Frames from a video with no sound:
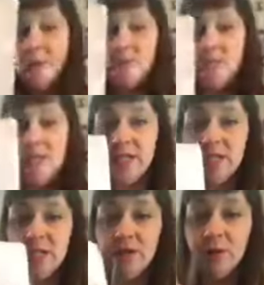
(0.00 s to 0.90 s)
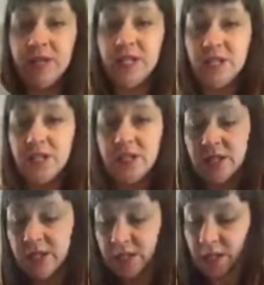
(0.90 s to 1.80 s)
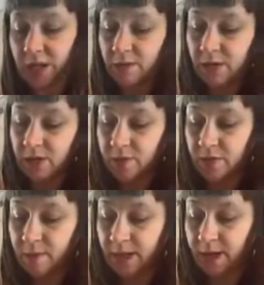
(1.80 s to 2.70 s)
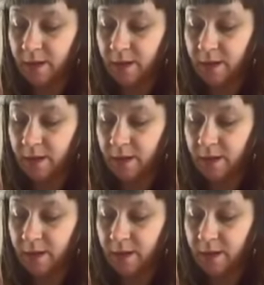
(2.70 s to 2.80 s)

scissors or kitchen scissors, and we're going to trim that.